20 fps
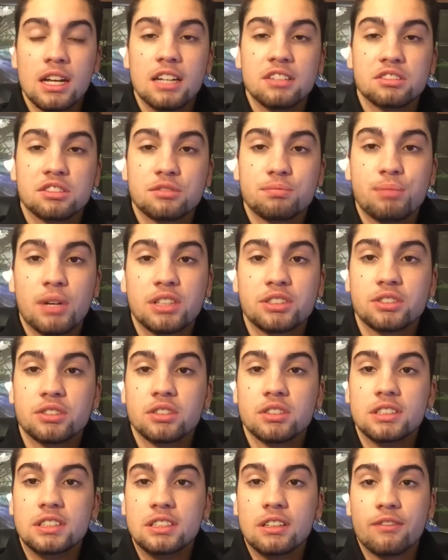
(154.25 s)

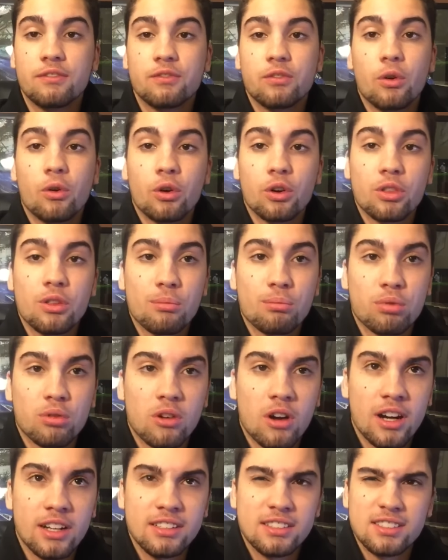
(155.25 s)
especially for the
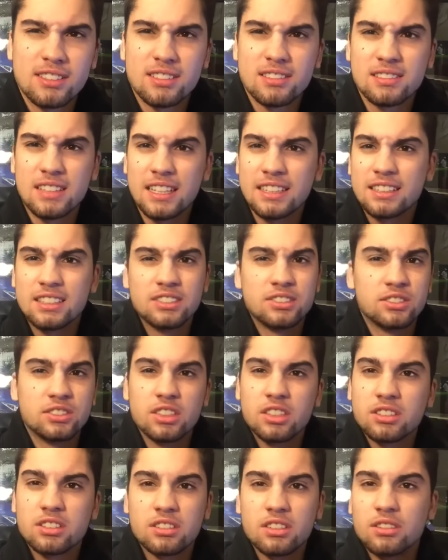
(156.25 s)
price like
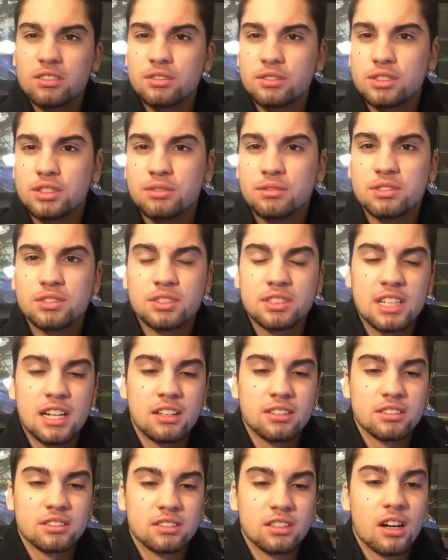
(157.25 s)
just under
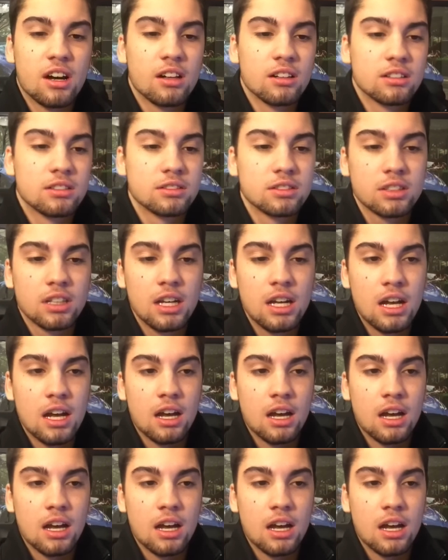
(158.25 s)
$200000